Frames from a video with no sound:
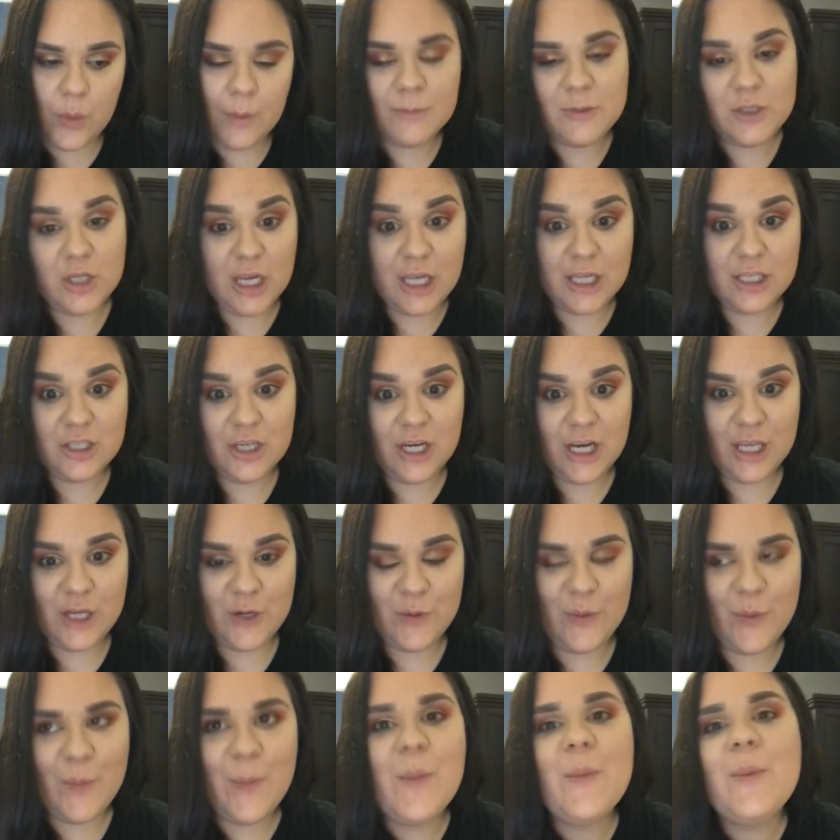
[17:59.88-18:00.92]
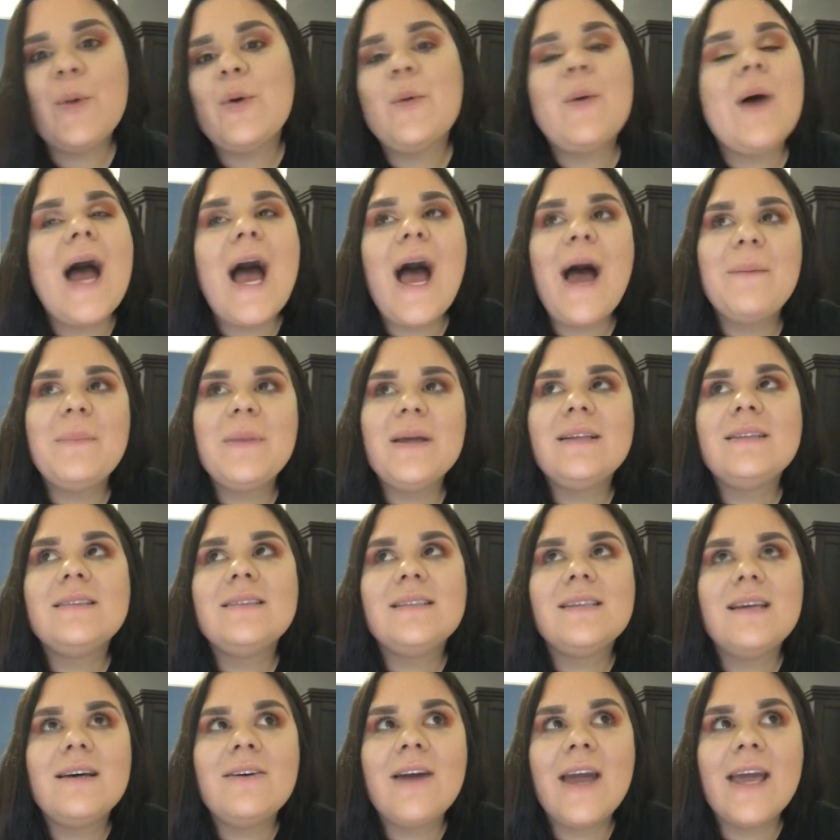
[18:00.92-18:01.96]
so I'm trying to remember what
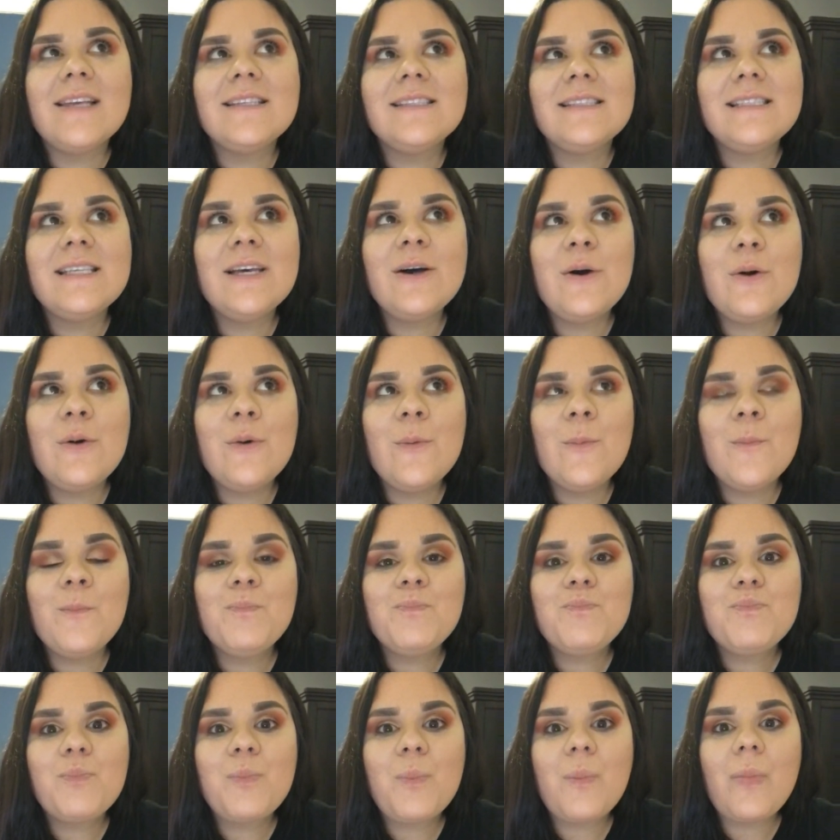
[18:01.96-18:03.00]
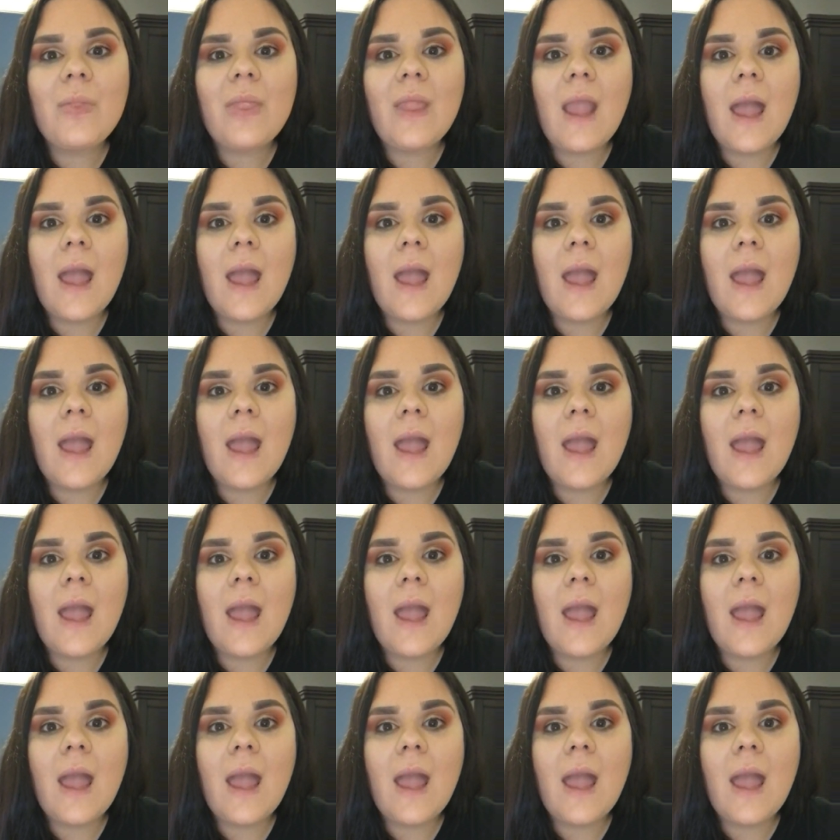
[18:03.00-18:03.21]
happened. Okay, so